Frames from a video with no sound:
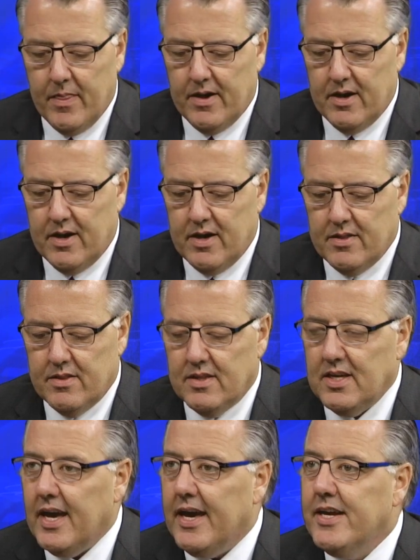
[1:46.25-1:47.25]
Uh,
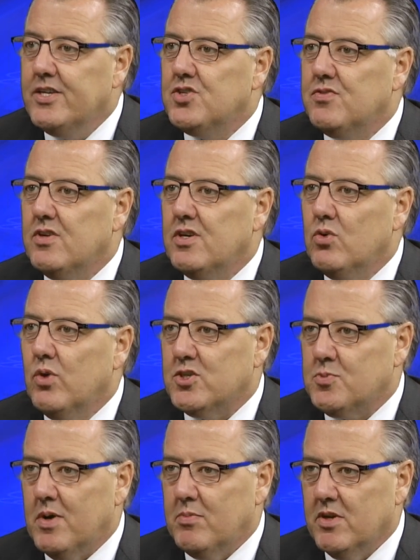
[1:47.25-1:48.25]
the age of the U
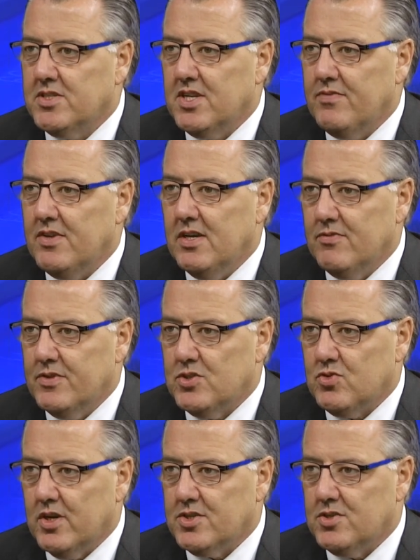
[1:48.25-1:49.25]
S public safety
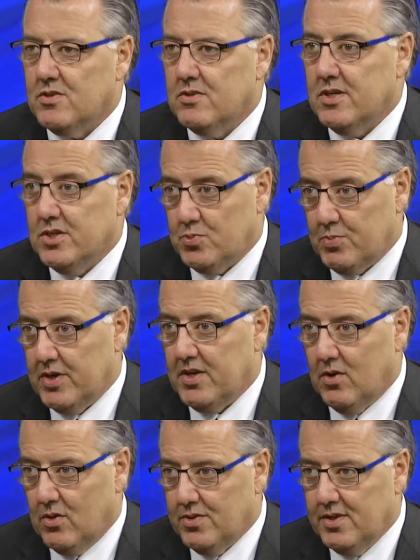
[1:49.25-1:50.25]
infrastructure is pretty
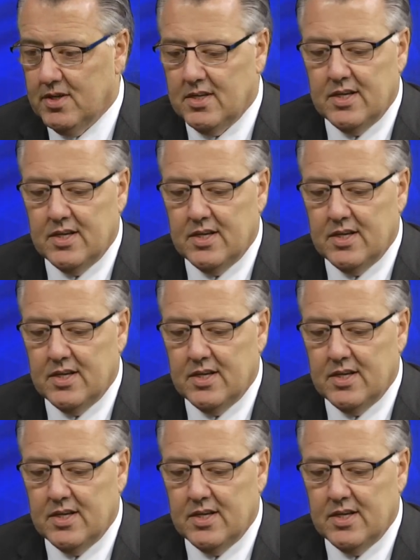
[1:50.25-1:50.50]
old.